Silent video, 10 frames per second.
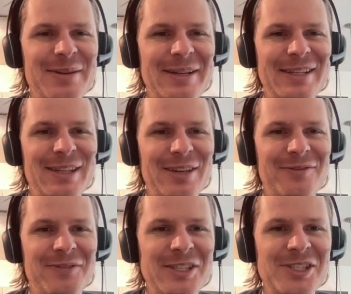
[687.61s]
I did like
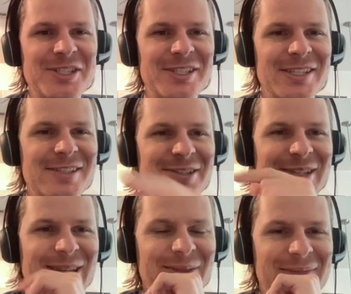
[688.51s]
Vijicic or
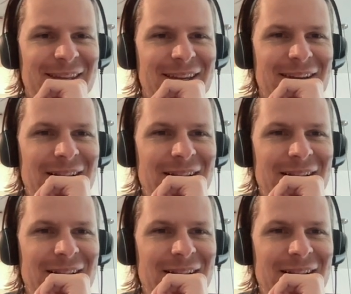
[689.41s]
something.